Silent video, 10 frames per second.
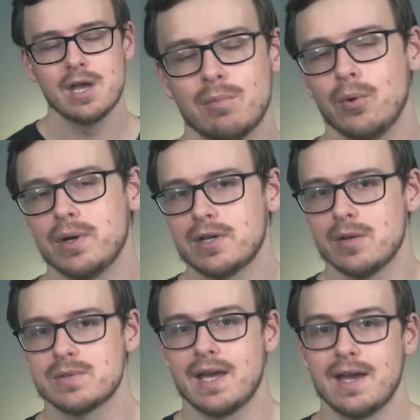but when it
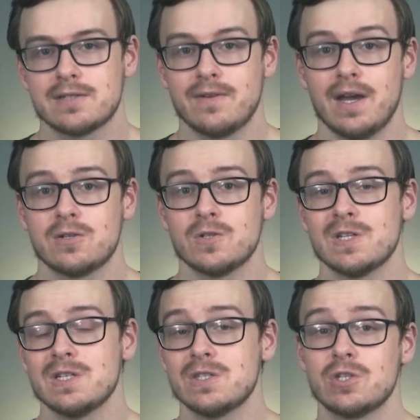comes to X factors, it
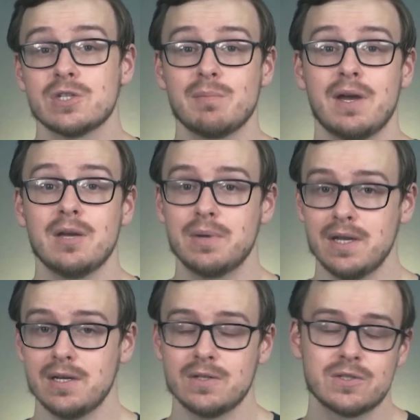is just my
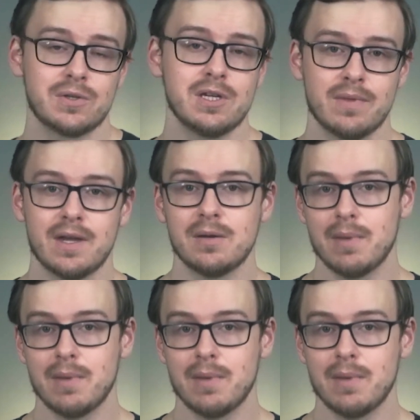opinion, so keep that in